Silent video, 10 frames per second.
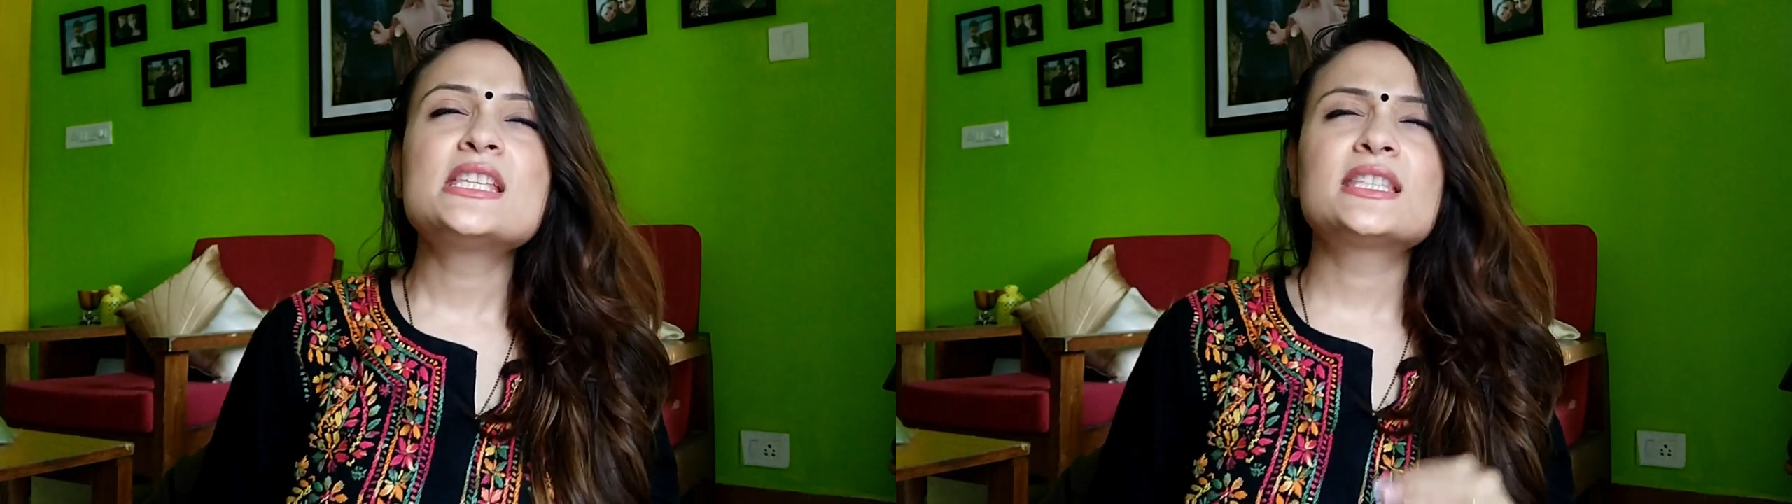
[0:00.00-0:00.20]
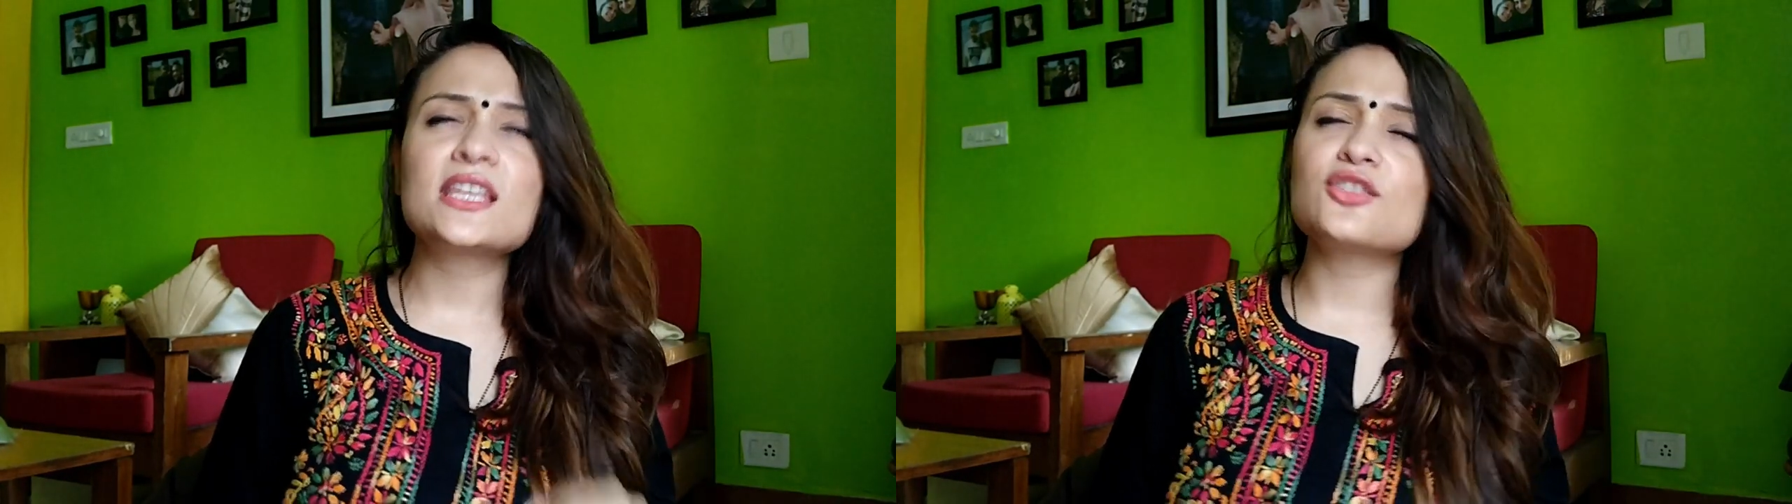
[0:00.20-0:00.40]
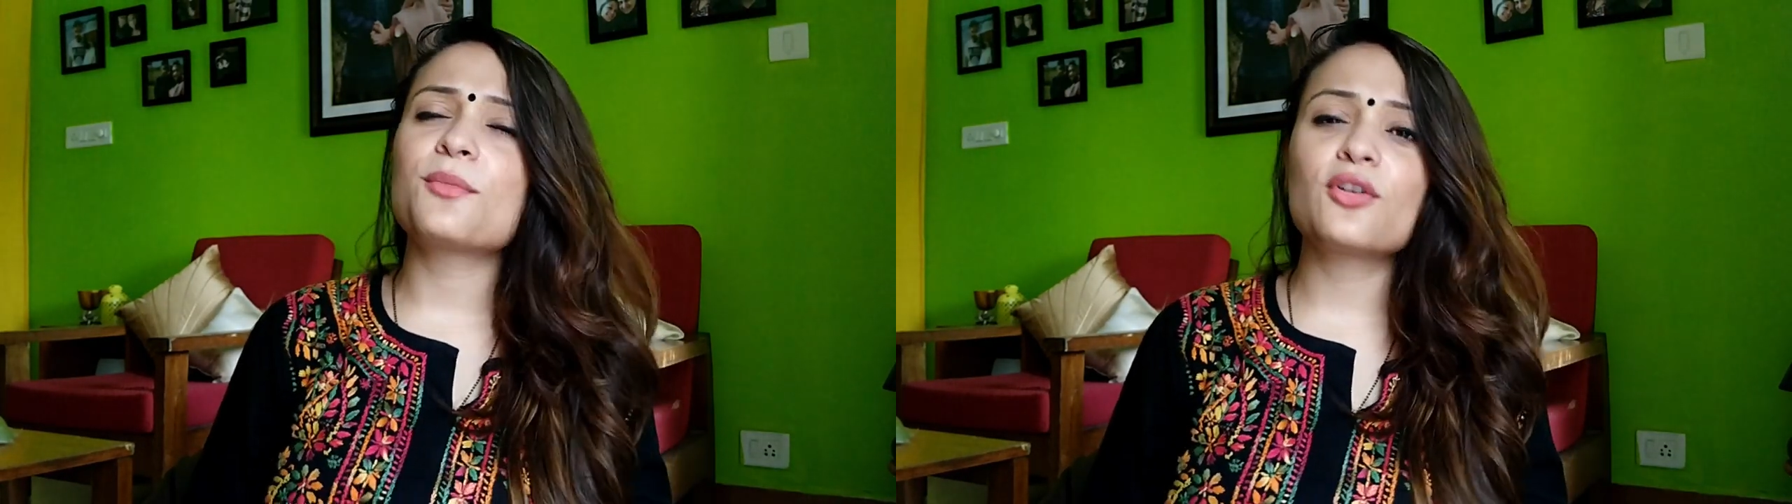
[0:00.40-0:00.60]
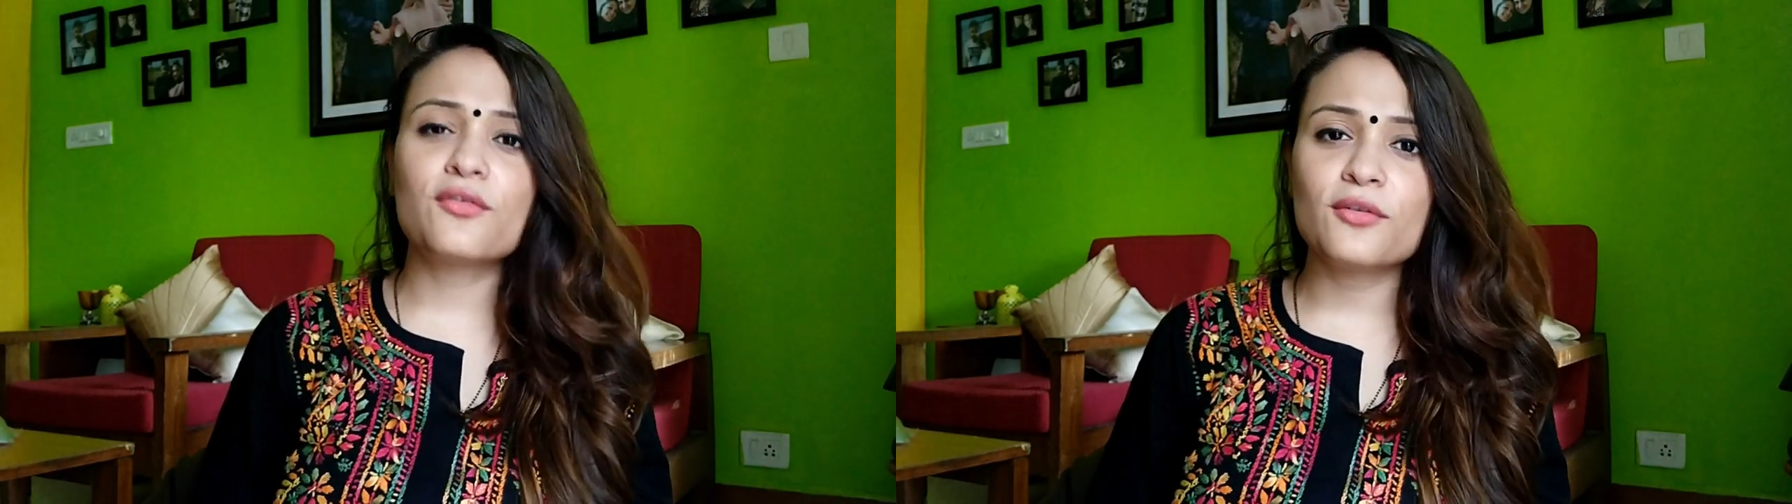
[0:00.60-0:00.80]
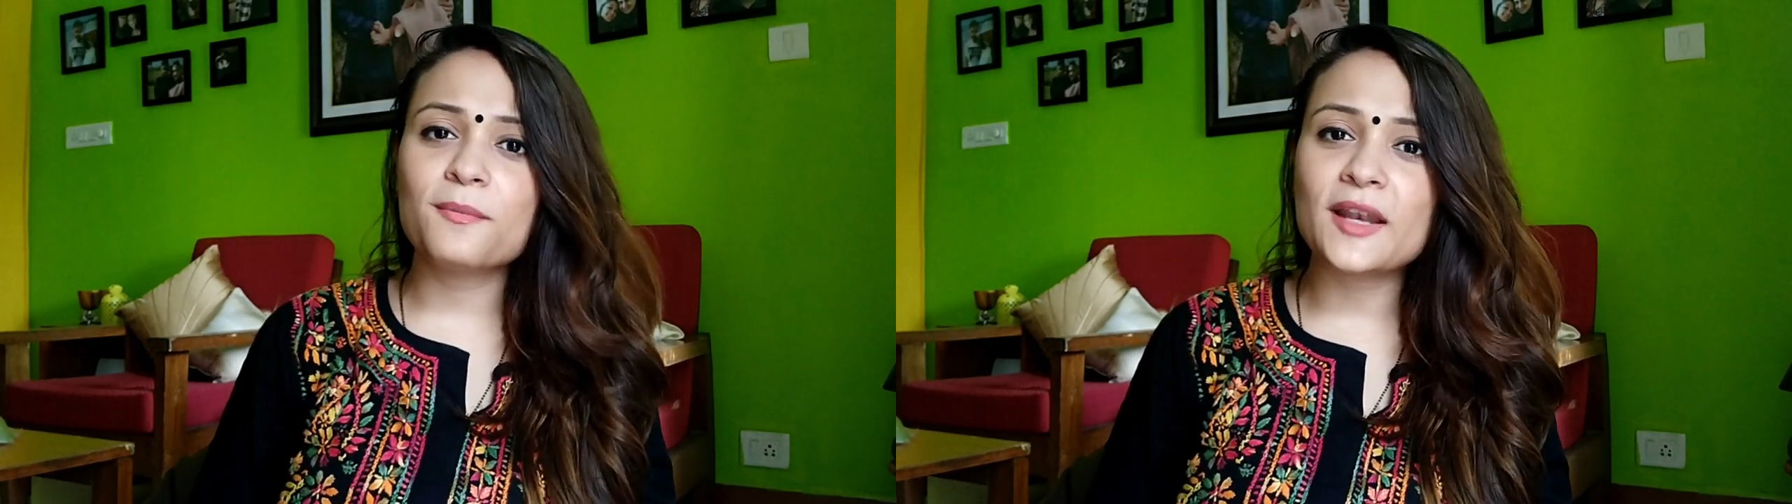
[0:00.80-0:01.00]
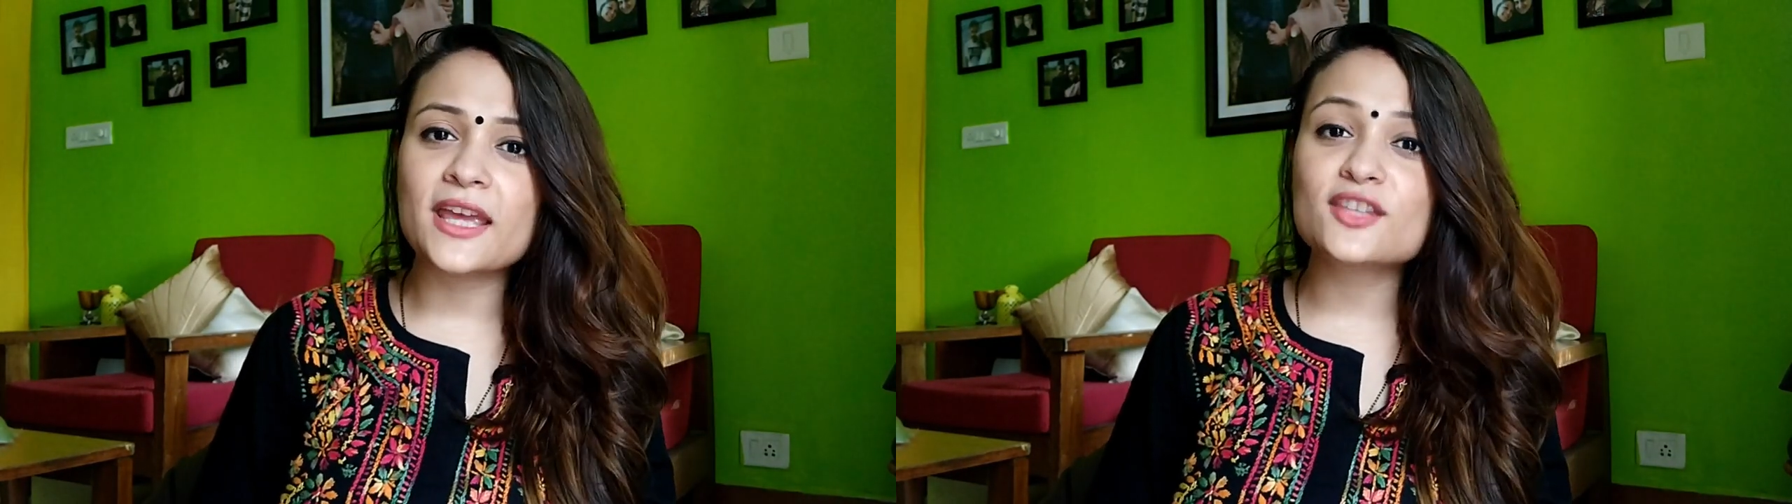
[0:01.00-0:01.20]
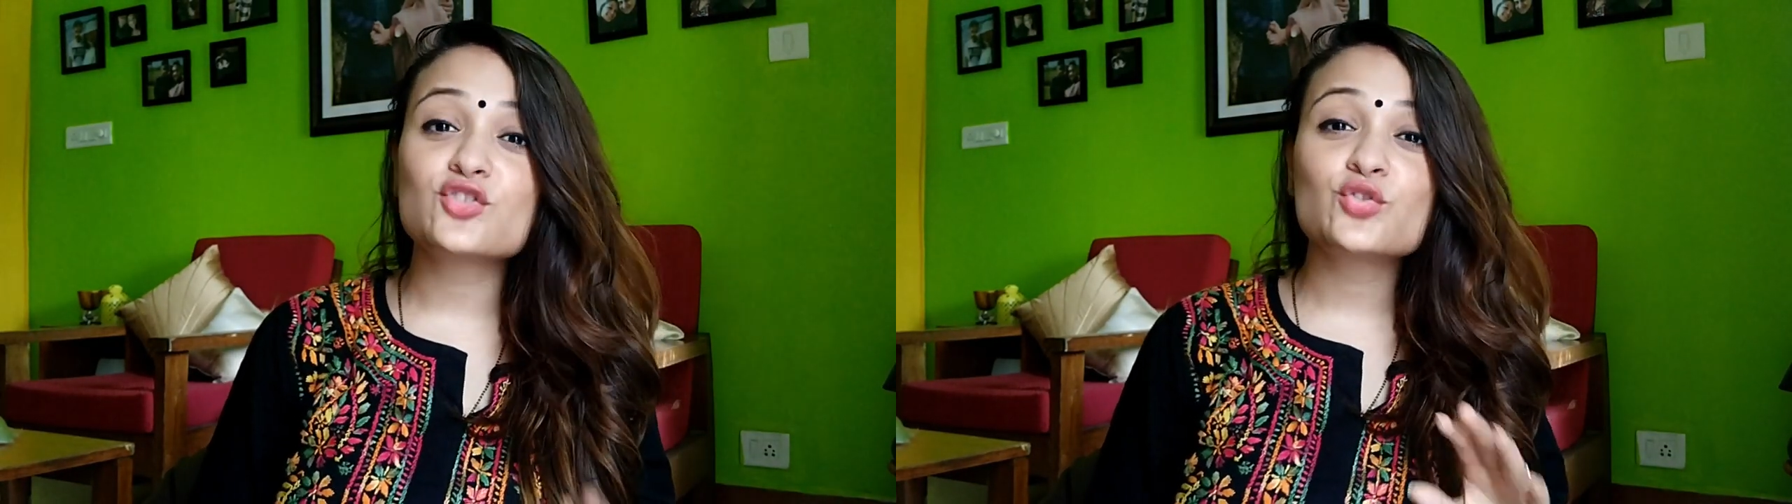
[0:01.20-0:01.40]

Such a beautiful place,